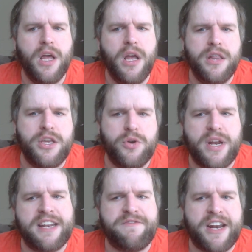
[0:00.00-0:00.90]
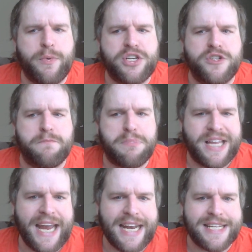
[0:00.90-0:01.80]
The United Federation of
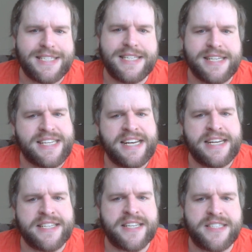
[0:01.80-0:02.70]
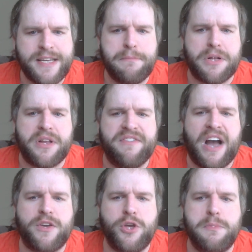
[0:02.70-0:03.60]
Planets is intended as a symbol of
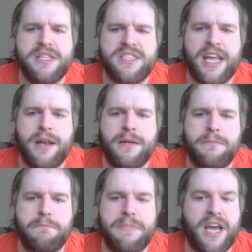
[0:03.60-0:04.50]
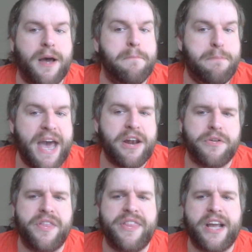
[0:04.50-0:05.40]
how humans can become better
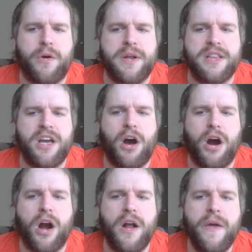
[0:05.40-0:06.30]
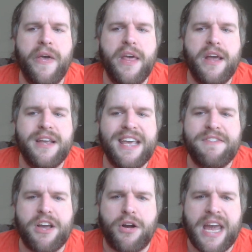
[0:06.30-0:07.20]
than they currently are.
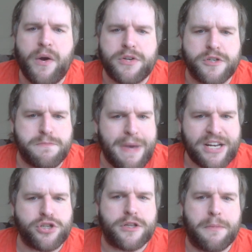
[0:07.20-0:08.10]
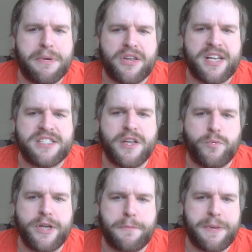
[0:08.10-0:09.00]
Giving our characters magical abilities that
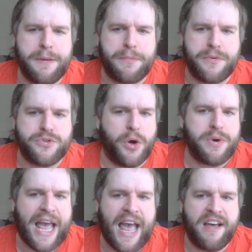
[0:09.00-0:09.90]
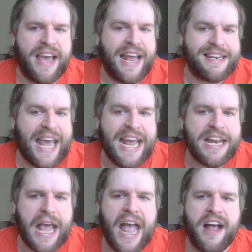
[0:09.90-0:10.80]
real people don't have and can't
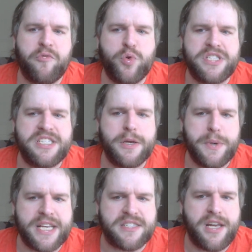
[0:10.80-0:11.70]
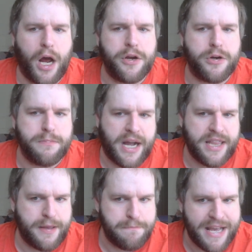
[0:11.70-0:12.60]
have would seriously undermine
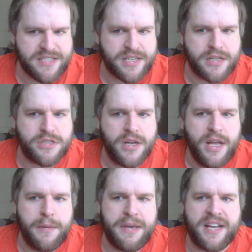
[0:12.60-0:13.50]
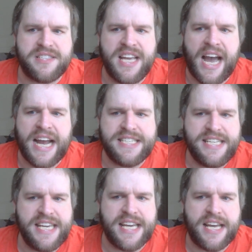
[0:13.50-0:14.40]
the message, because the
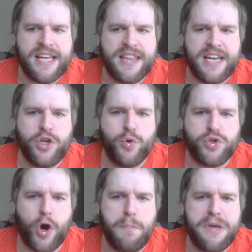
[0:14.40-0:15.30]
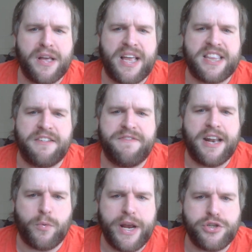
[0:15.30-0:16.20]
idea that a utopia like the
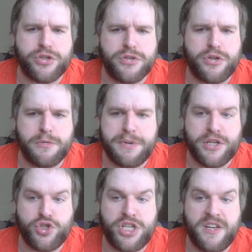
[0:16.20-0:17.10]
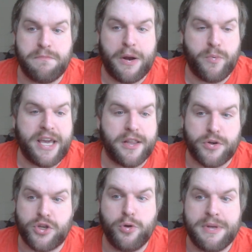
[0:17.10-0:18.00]
Federation could be achieved by regular
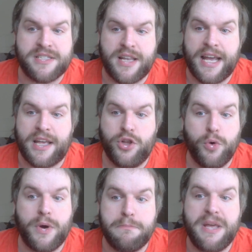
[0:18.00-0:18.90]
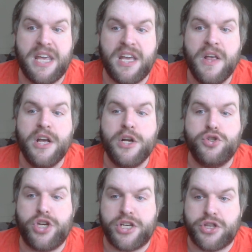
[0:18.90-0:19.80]
humans like you and me
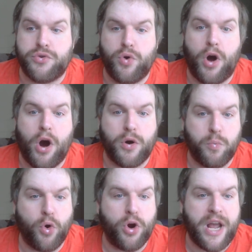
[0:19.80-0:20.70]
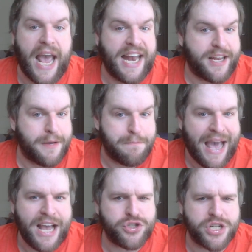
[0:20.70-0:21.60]
just through hard work and
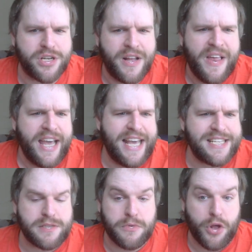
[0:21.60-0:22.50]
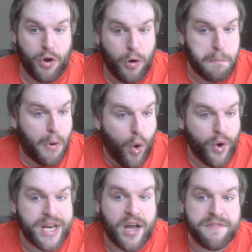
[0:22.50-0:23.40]
compassion is the whole
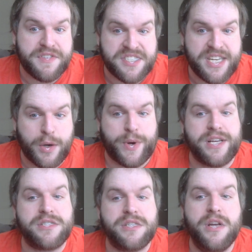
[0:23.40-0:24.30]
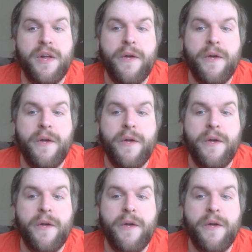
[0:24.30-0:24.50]
point of the series.